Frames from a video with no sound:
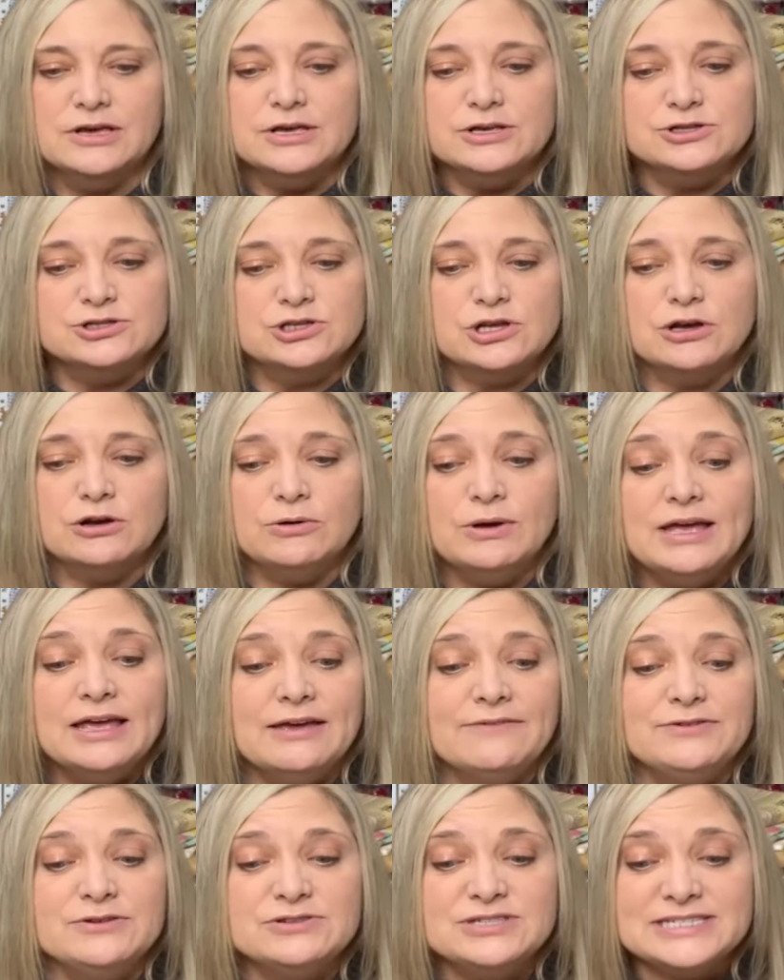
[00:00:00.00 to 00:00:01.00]
So
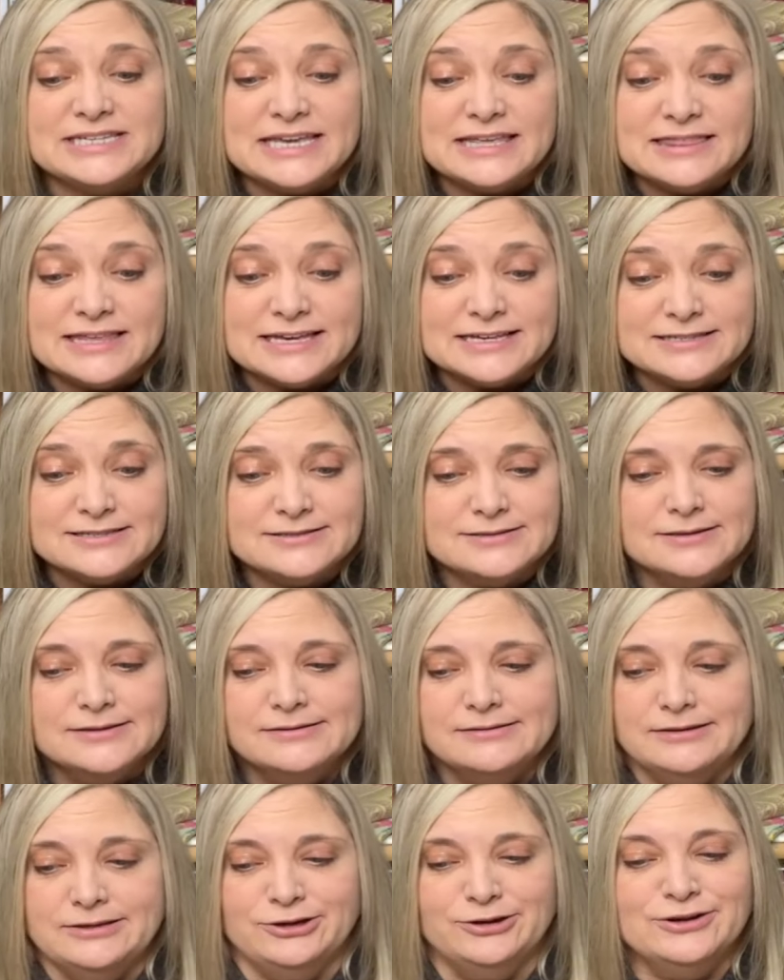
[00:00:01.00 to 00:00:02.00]
if you see this
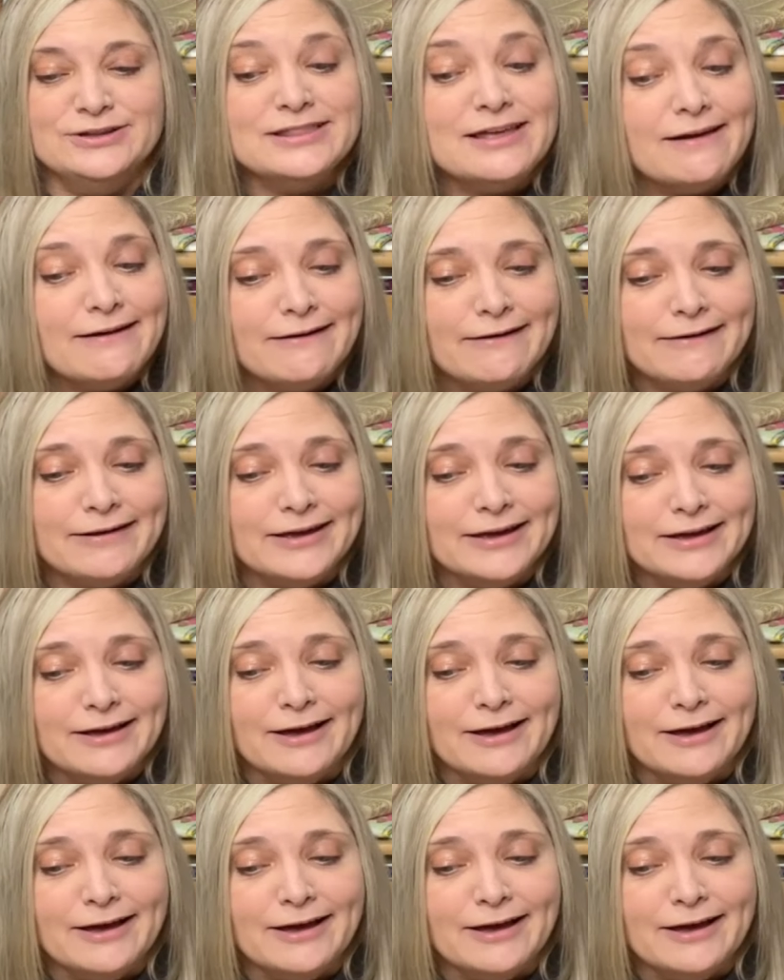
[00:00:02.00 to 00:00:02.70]
and you're in the area,